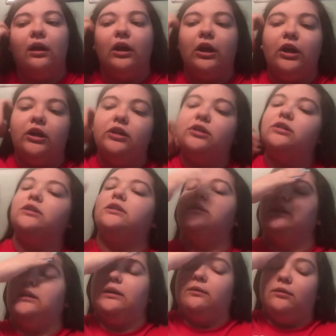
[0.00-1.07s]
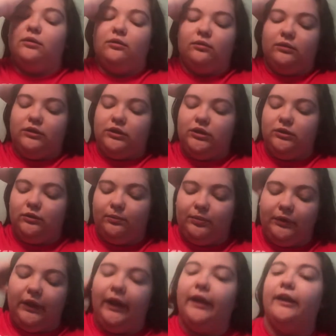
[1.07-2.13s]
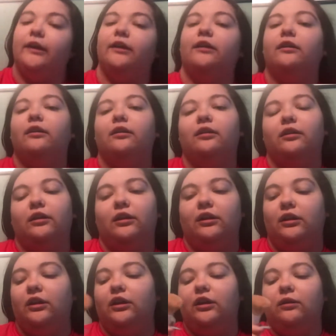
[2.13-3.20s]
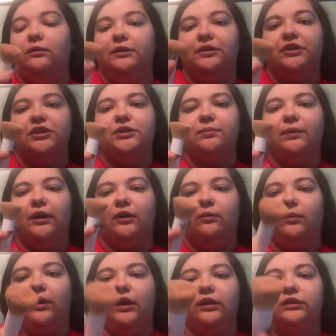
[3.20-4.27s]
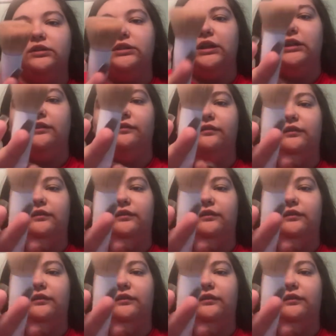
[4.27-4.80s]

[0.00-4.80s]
And I'm going to apply it with this Wet n Wild kind of